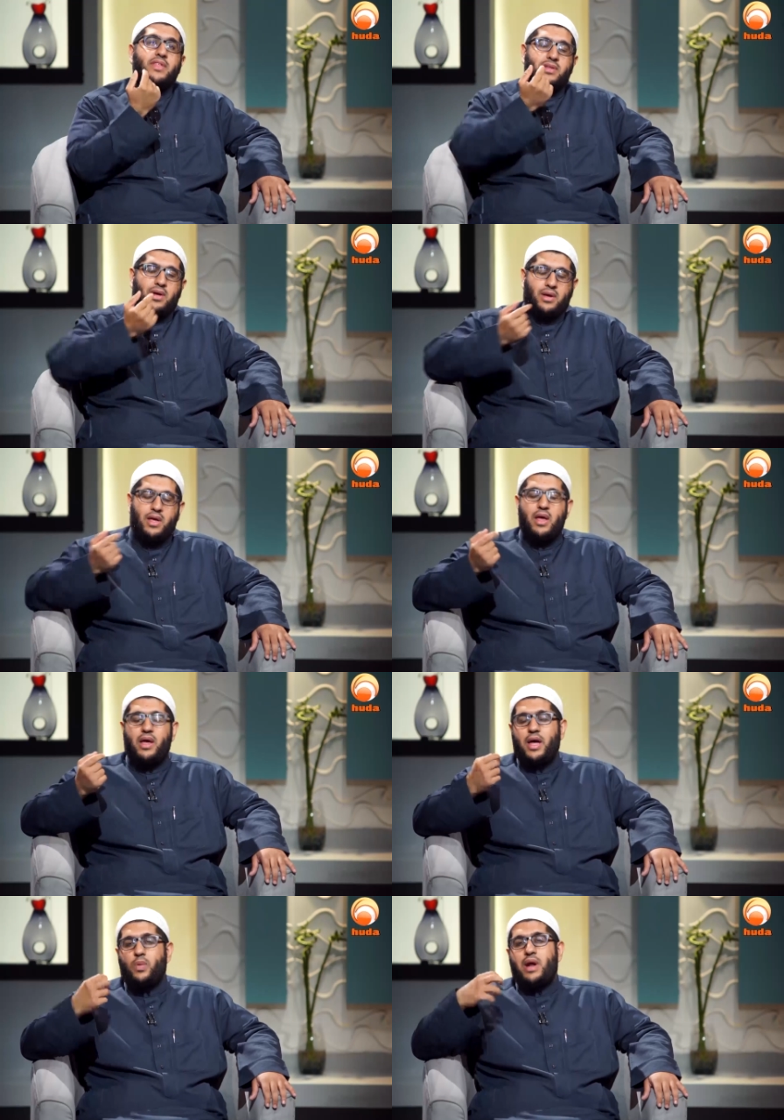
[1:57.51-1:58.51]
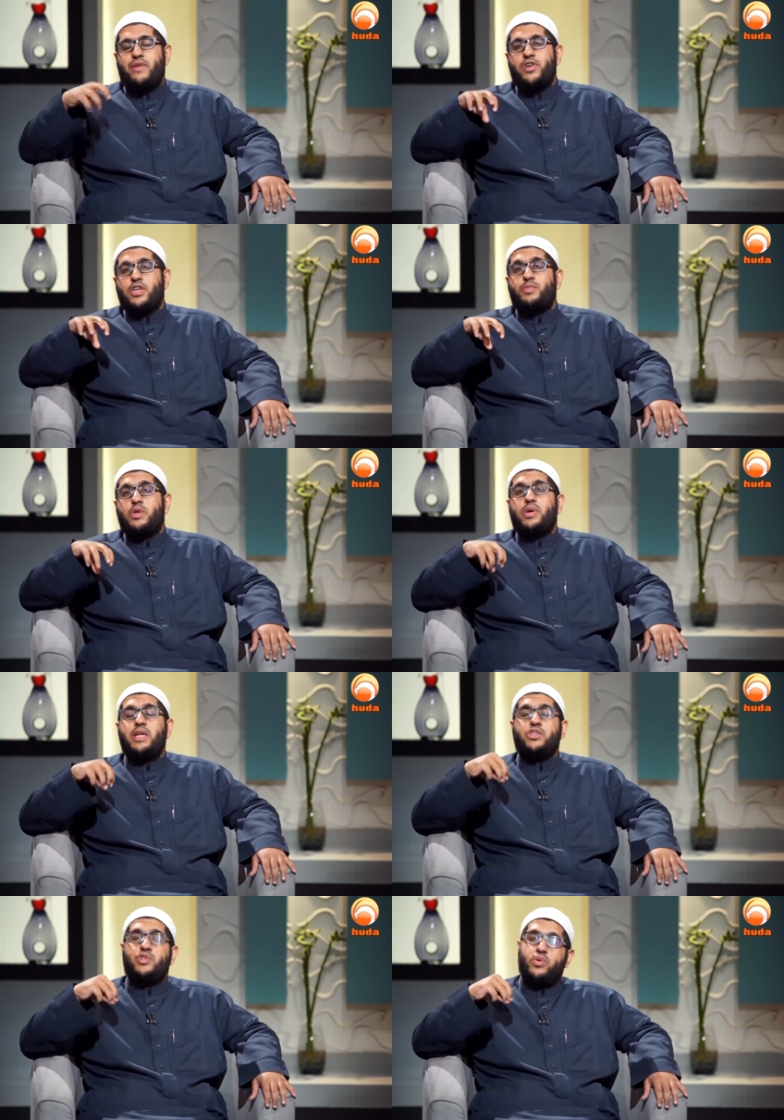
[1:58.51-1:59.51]
the tongue, and whatever is
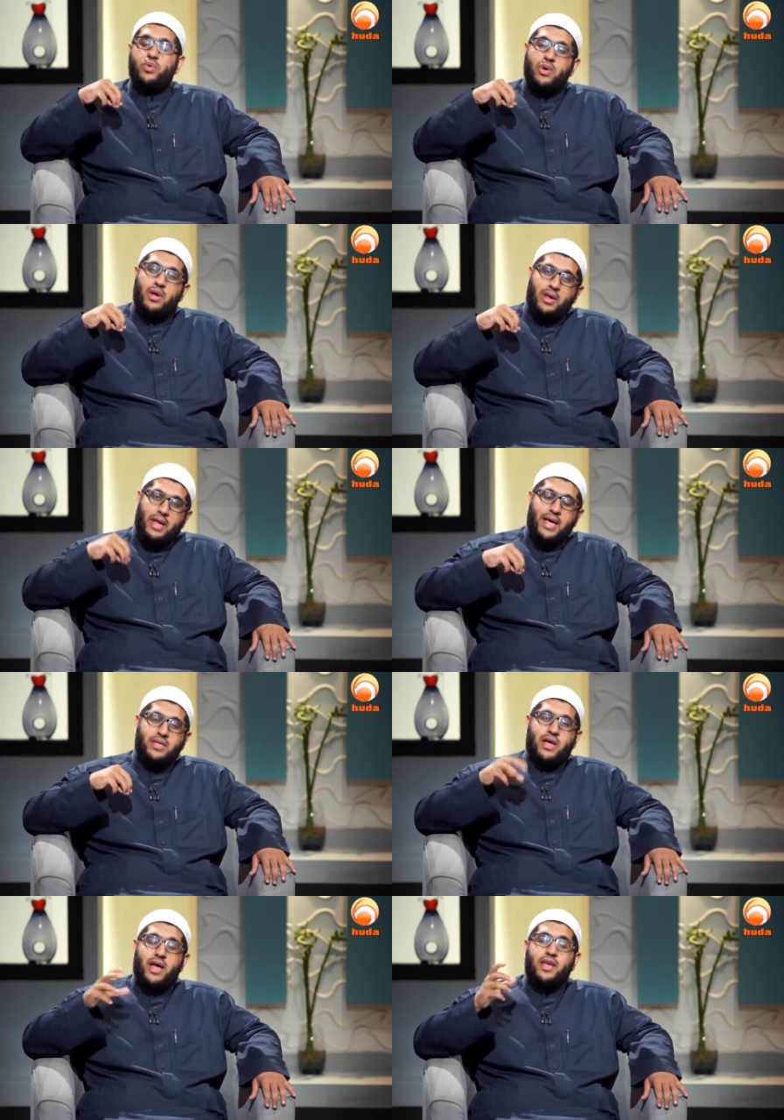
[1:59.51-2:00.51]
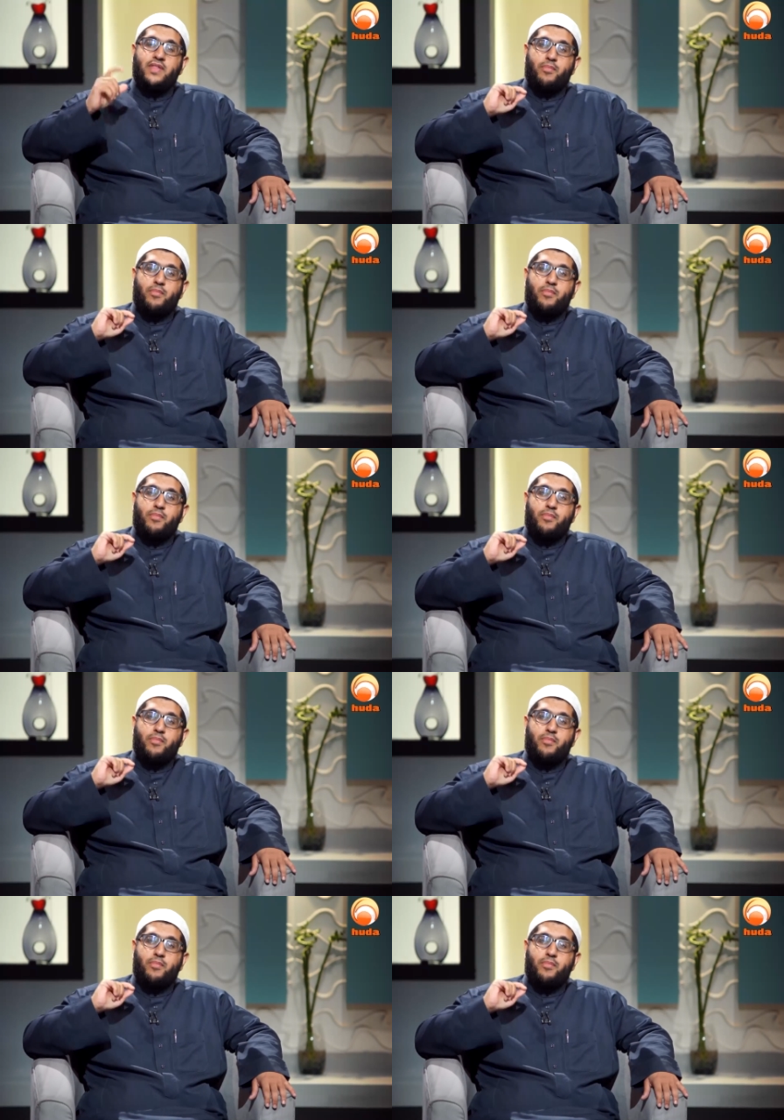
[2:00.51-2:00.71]
between his two legs, i.e.